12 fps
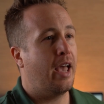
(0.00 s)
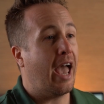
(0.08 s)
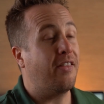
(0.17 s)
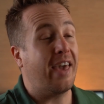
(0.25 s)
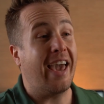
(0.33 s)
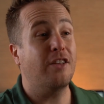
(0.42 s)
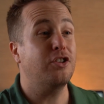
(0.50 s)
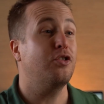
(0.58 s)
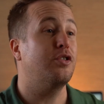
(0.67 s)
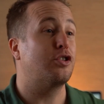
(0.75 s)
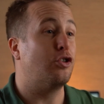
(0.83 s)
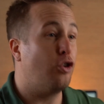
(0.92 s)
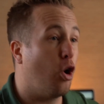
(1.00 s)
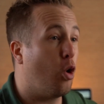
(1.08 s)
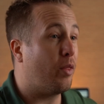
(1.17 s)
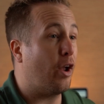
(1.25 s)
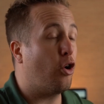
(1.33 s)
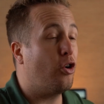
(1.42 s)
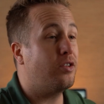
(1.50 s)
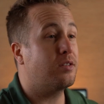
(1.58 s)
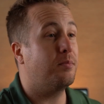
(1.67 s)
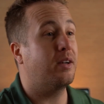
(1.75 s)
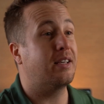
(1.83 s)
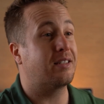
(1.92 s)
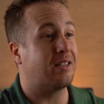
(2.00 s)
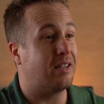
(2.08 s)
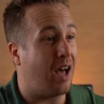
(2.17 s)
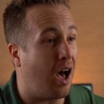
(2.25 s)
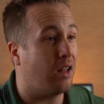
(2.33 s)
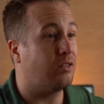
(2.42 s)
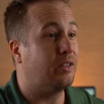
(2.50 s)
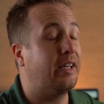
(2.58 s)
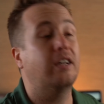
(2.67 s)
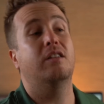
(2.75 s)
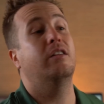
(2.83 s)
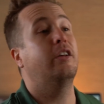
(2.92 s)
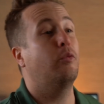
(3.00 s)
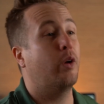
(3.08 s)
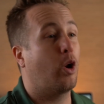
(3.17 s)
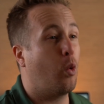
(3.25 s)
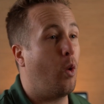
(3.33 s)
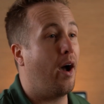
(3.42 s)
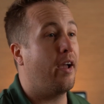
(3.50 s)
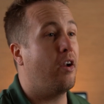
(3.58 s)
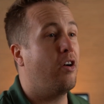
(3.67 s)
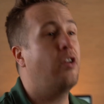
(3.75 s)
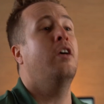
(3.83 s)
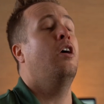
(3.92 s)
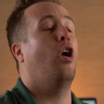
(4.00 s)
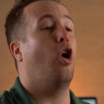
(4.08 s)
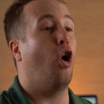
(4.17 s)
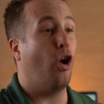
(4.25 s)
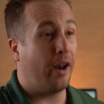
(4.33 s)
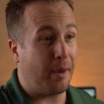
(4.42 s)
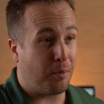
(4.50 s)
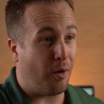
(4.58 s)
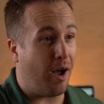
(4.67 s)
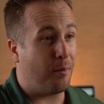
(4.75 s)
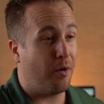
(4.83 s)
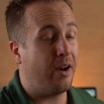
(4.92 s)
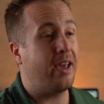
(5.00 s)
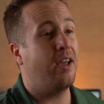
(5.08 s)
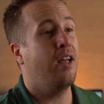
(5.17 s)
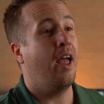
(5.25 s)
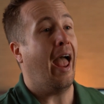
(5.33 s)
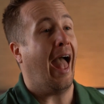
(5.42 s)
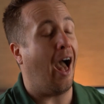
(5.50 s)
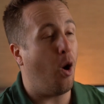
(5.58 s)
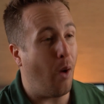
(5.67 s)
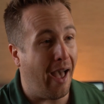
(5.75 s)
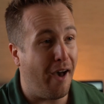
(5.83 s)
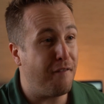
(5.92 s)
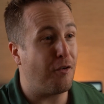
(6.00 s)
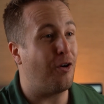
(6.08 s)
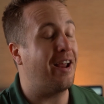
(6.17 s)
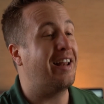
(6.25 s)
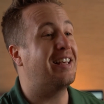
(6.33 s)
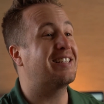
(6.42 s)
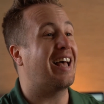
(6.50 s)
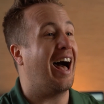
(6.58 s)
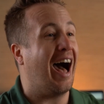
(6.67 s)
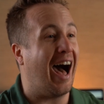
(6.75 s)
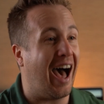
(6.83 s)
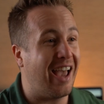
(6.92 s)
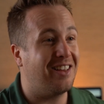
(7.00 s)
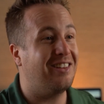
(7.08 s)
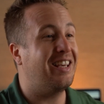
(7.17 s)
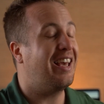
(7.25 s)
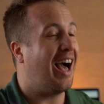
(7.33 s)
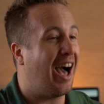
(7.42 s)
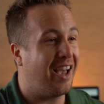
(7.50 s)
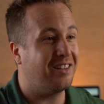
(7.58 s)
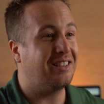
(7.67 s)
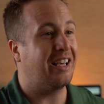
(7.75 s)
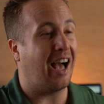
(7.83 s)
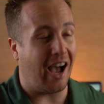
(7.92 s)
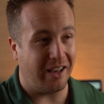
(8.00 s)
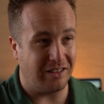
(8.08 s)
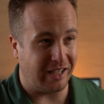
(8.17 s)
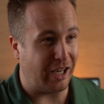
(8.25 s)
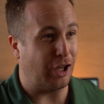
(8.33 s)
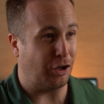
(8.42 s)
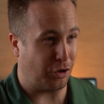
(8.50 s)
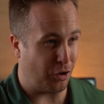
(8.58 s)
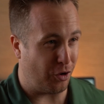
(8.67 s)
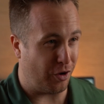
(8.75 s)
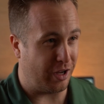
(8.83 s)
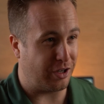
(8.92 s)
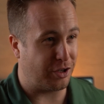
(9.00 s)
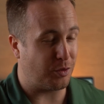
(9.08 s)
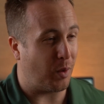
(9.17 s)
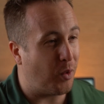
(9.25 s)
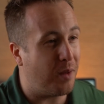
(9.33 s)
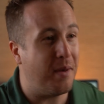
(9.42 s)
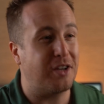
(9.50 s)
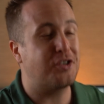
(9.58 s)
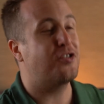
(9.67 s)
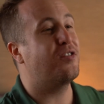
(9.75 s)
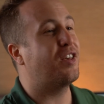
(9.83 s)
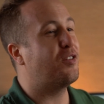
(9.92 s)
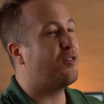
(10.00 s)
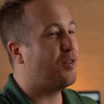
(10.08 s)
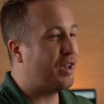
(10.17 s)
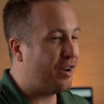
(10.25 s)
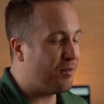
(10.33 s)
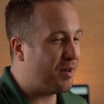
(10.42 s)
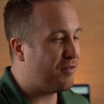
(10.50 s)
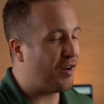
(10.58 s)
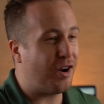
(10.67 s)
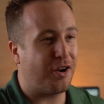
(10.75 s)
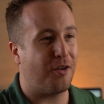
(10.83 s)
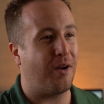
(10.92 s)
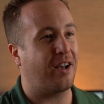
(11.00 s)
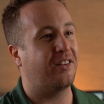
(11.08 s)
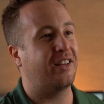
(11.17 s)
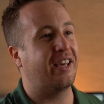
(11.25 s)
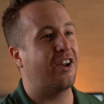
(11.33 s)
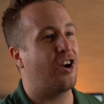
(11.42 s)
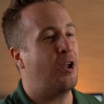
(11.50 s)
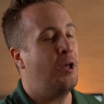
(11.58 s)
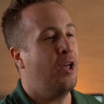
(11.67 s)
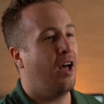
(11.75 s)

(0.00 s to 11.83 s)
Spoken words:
And the answer is no, that earnest money is not legally required on a property. However, it is highly, highly, highly encouraged. So I want to make sure that you hear me very correctly here.